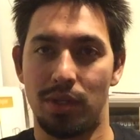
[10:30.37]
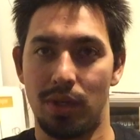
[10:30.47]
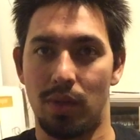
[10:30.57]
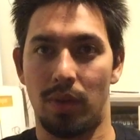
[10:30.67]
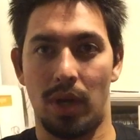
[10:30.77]

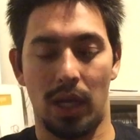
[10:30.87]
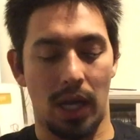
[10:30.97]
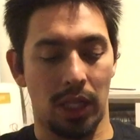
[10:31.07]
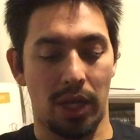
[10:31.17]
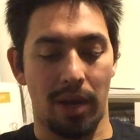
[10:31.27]
So
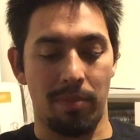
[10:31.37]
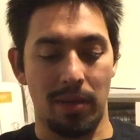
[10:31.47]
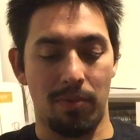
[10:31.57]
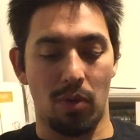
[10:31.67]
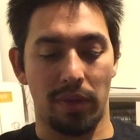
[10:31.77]
a lot of
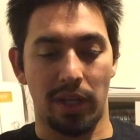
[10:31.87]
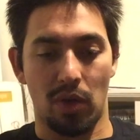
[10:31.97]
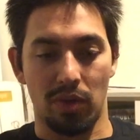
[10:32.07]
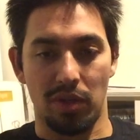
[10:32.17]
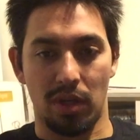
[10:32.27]
people, when they
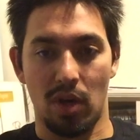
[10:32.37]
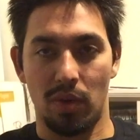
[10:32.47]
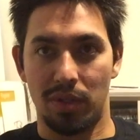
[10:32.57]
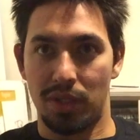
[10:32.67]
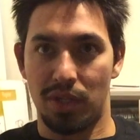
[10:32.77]
go
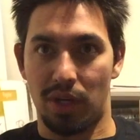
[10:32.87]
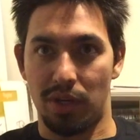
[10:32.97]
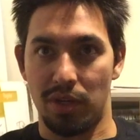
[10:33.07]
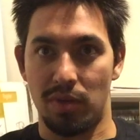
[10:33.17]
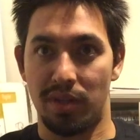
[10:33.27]
into
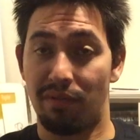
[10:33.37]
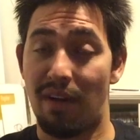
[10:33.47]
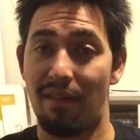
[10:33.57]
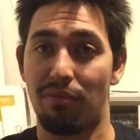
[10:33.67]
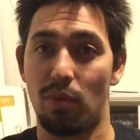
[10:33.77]
start using
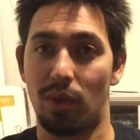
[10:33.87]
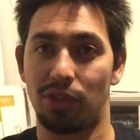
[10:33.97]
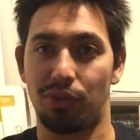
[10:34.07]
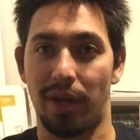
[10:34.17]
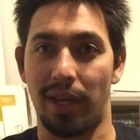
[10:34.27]
531
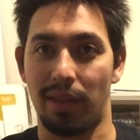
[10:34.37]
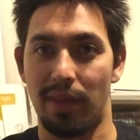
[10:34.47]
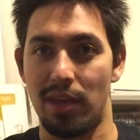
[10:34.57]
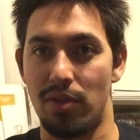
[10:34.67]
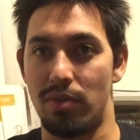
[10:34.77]
training,
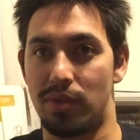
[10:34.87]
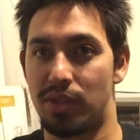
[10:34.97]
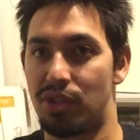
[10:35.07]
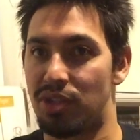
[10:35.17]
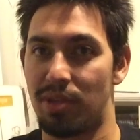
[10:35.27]
they
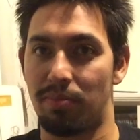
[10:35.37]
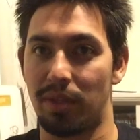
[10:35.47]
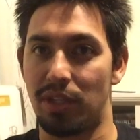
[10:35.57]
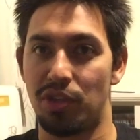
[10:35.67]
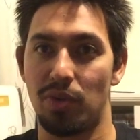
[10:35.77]
use just
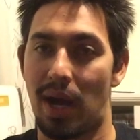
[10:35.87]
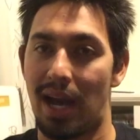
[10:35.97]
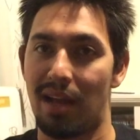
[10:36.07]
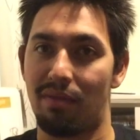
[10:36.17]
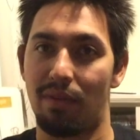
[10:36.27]
simply too
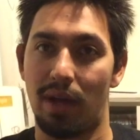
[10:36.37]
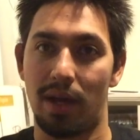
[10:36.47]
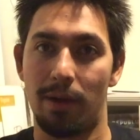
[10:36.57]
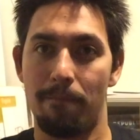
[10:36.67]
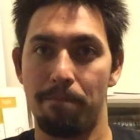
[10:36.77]
high of
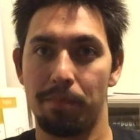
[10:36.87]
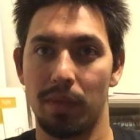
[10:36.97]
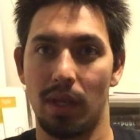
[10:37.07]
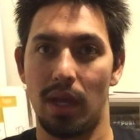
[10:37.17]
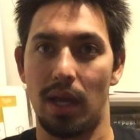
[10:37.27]

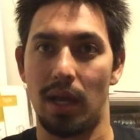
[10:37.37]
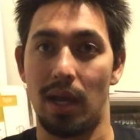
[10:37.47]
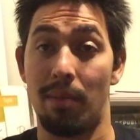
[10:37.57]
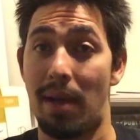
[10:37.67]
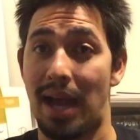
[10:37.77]

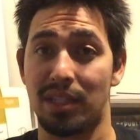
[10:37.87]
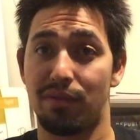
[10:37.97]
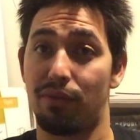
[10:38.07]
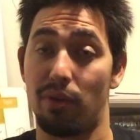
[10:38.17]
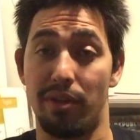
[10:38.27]
a max
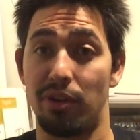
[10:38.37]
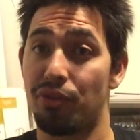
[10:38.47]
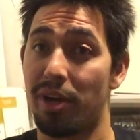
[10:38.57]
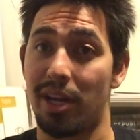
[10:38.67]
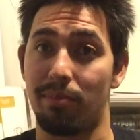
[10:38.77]
for their
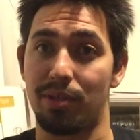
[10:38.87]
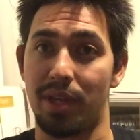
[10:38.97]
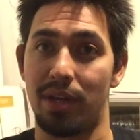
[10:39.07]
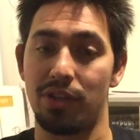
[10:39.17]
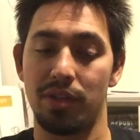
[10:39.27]
training
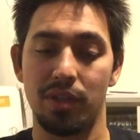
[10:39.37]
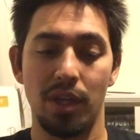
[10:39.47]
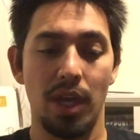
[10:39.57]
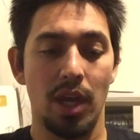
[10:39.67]
percentages.